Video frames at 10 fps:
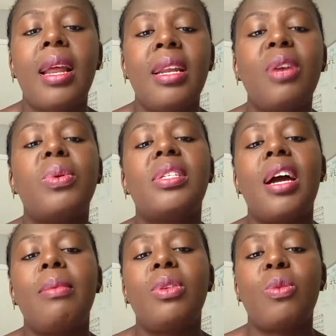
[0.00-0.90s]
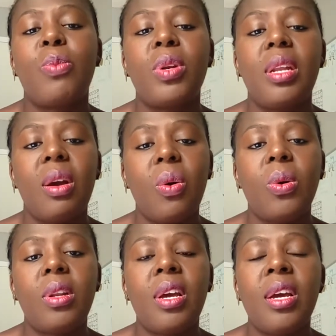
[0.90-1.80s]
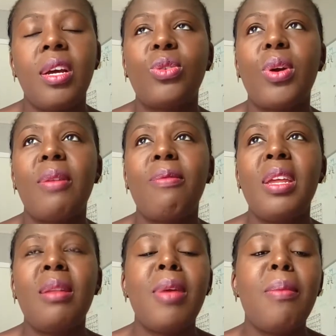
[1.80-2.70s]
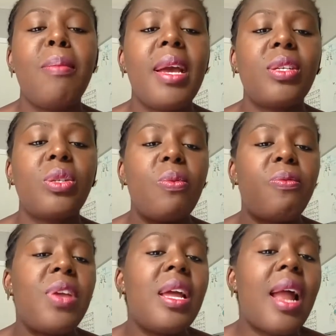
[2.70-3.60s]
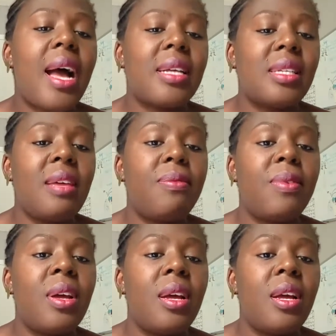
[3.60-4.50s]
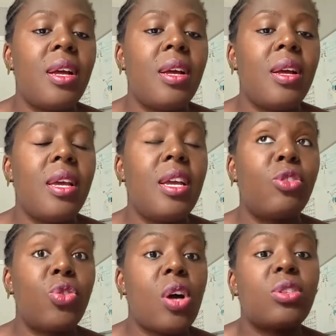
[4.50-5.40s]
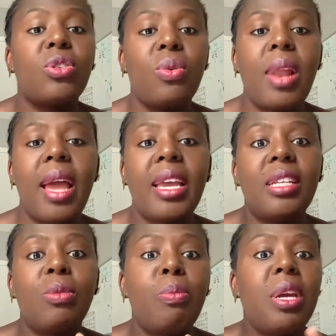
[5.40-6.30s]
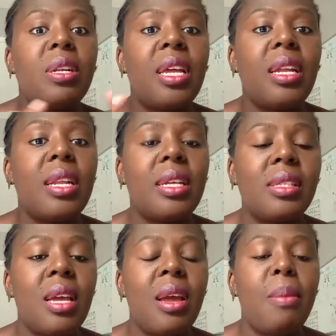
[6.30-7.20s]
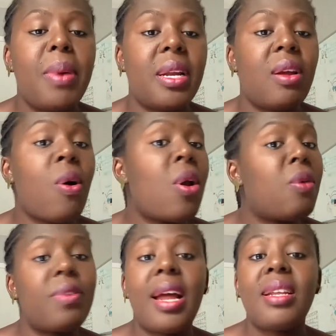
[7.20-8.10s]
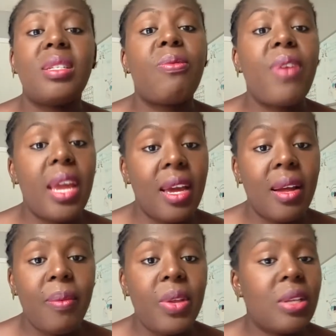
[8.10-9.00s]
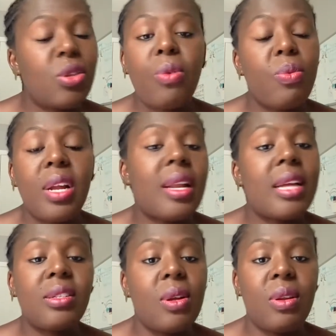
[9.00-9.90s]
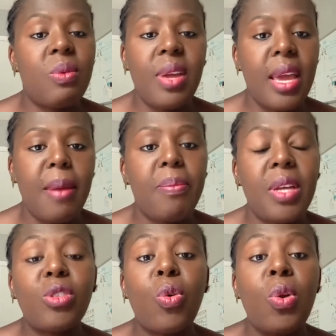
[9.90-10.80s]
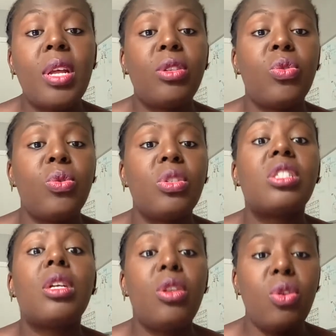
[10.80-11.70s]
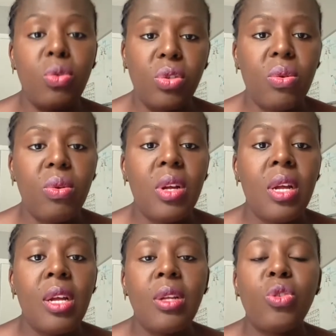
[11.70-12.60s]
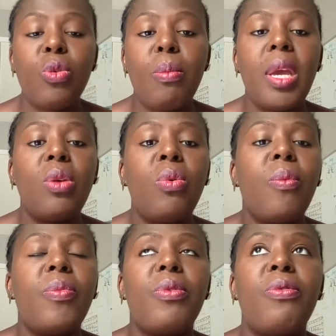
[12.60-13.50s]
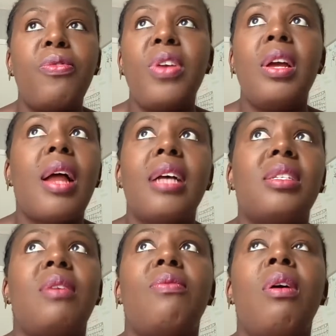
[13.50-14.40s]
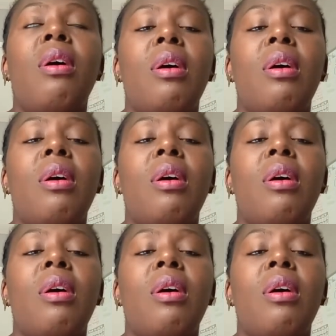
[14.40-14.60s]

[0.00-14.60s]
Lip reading: and he would tell me to put the code. So it makes you feel as if he trusts you, like he's building this, but all of that is fake. It's not real. That's not the real him. It's only to seduce you, to make you feel as if